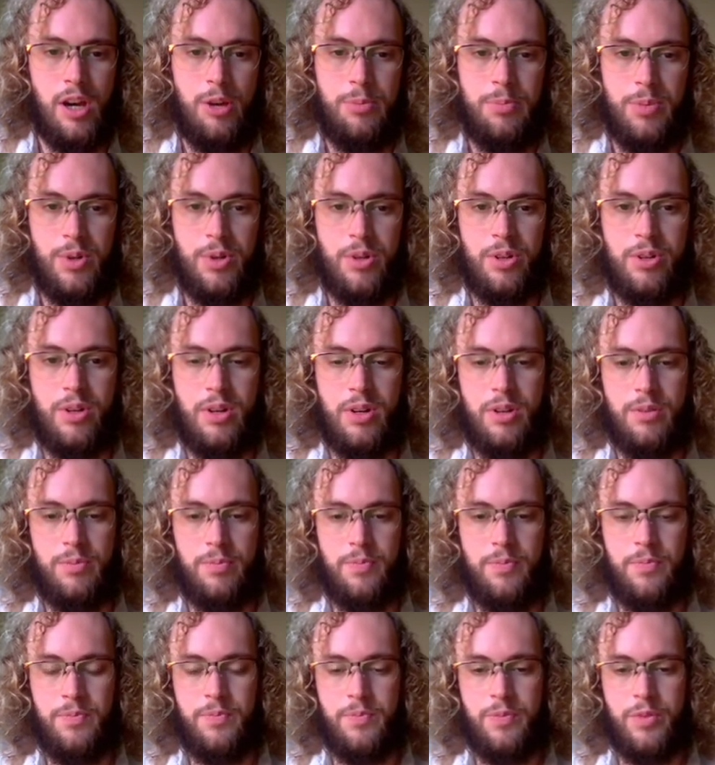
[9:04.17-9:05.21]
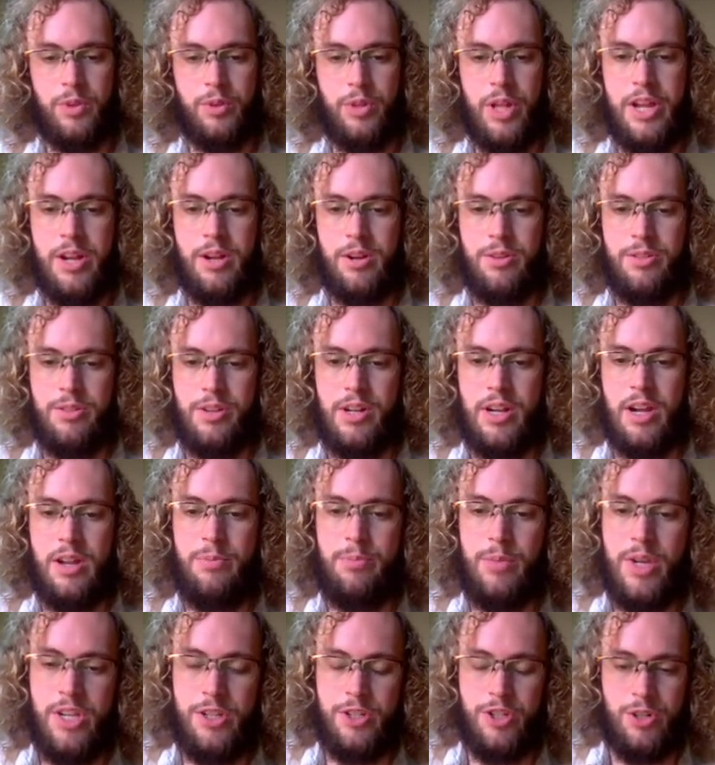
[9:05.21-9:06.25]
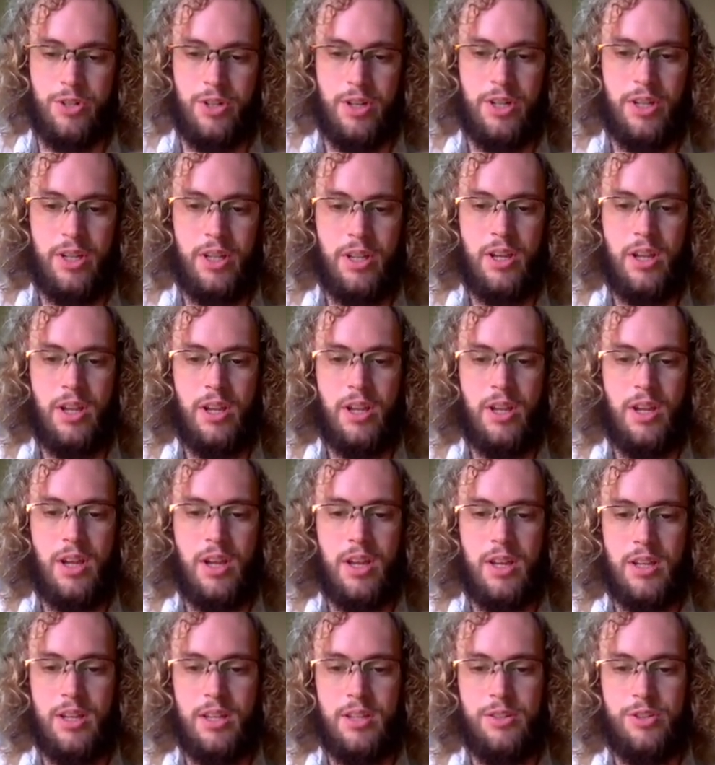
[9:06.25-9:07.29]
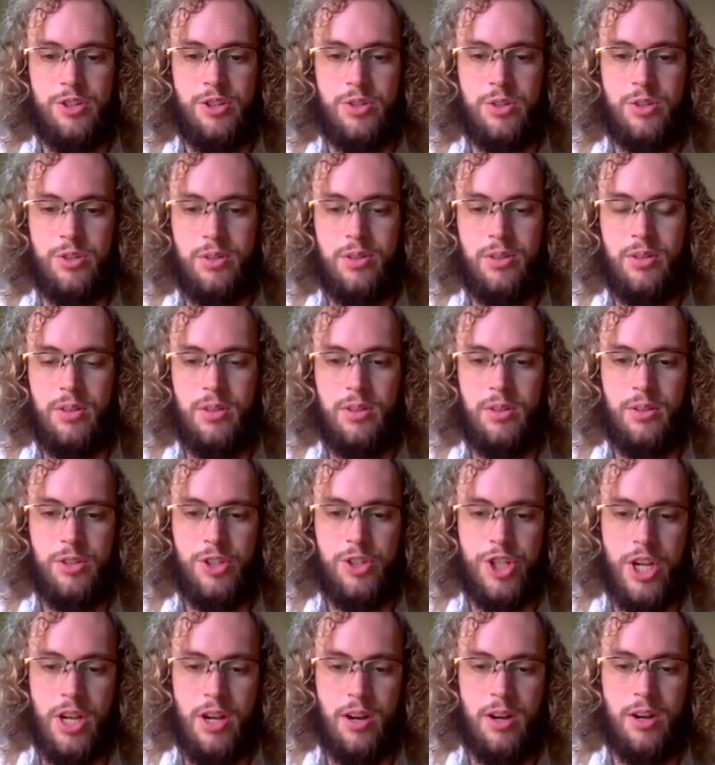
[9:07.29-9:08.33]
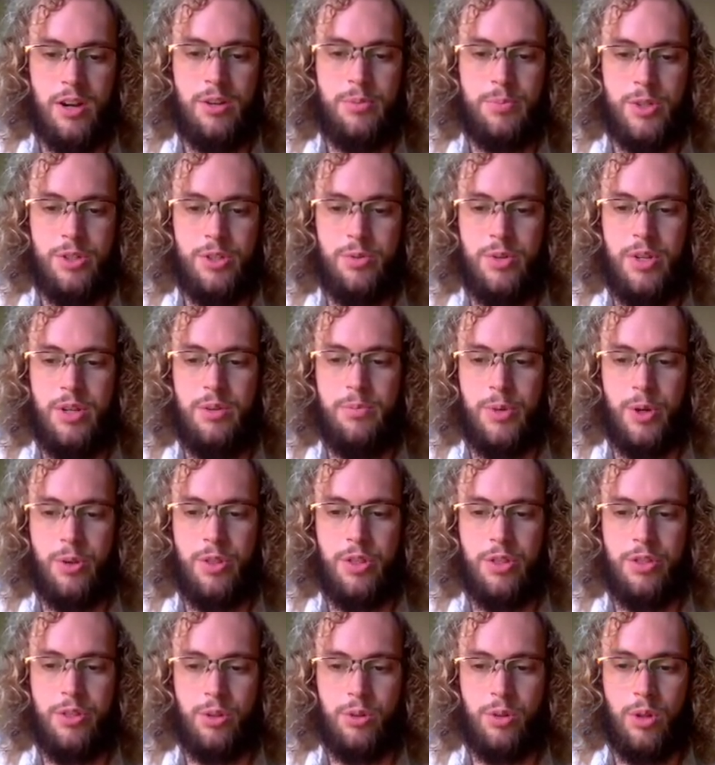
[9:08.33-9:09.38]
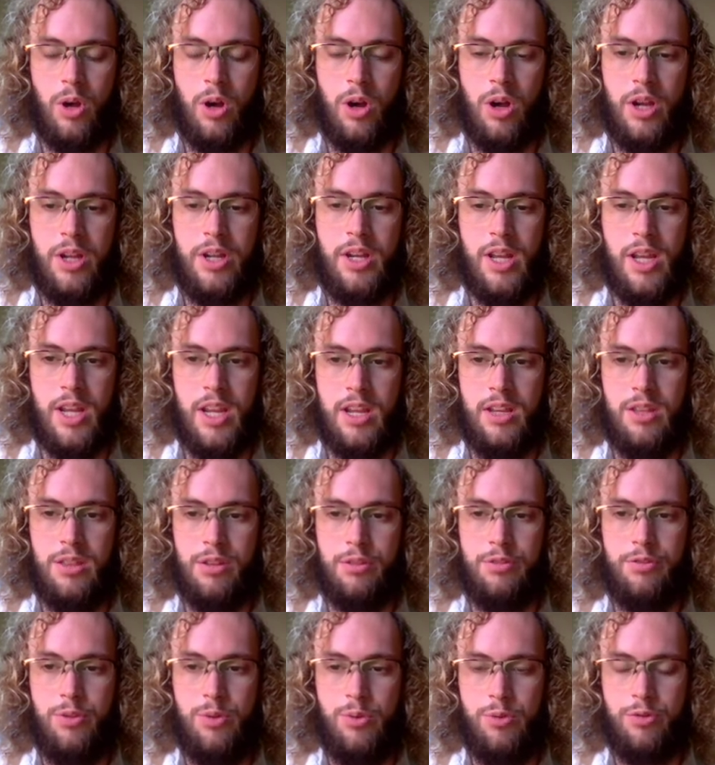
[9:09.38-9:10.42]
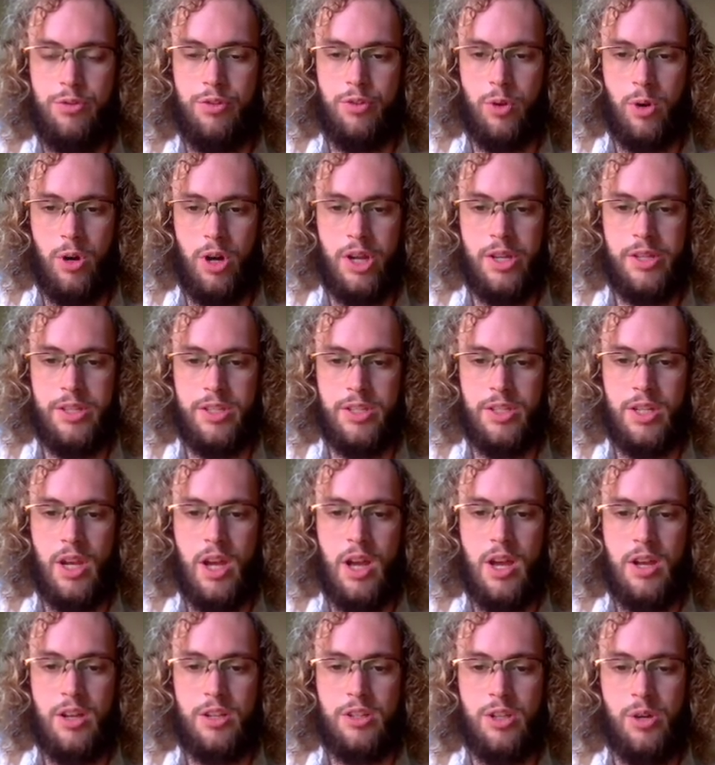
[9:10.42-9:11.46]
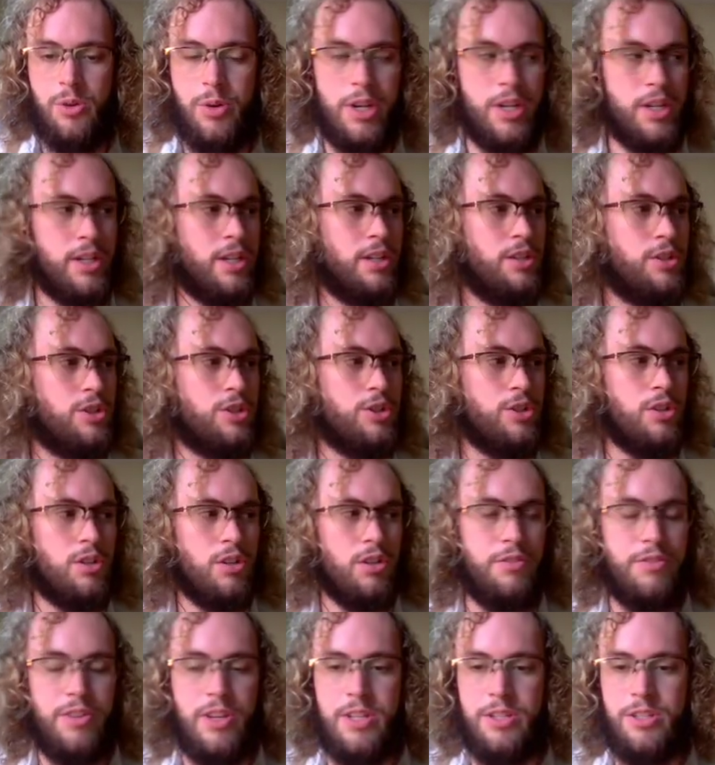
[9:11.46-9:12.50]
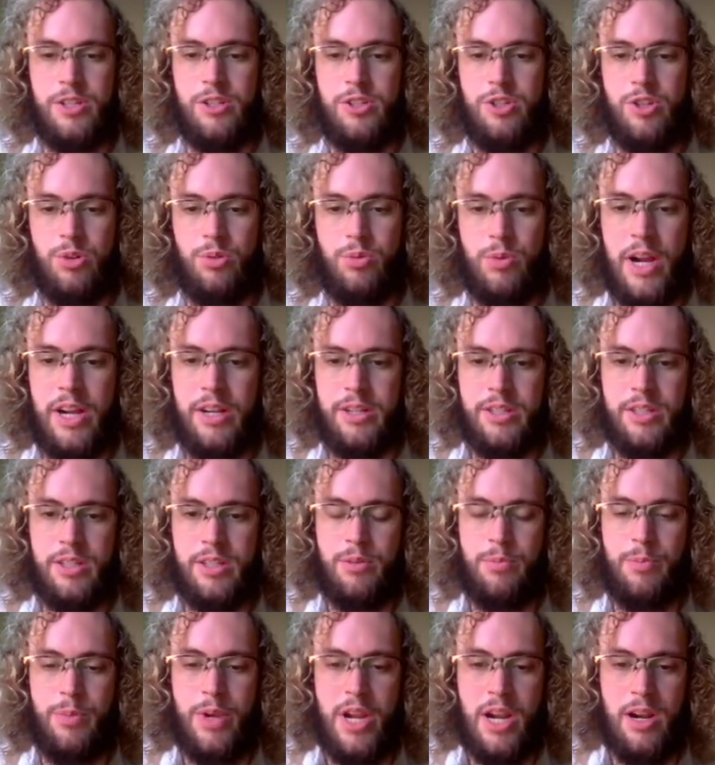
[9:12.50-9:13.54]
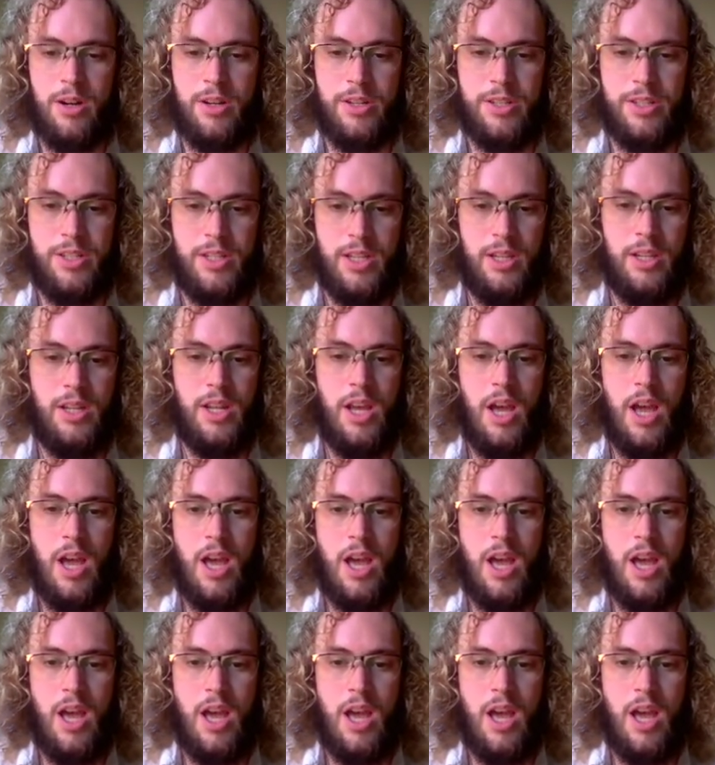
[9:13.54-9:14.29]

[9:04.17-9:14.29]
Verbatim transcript: upper layer that I measured is shared between both the lawn and the food forest, so it can serve as a direct comparison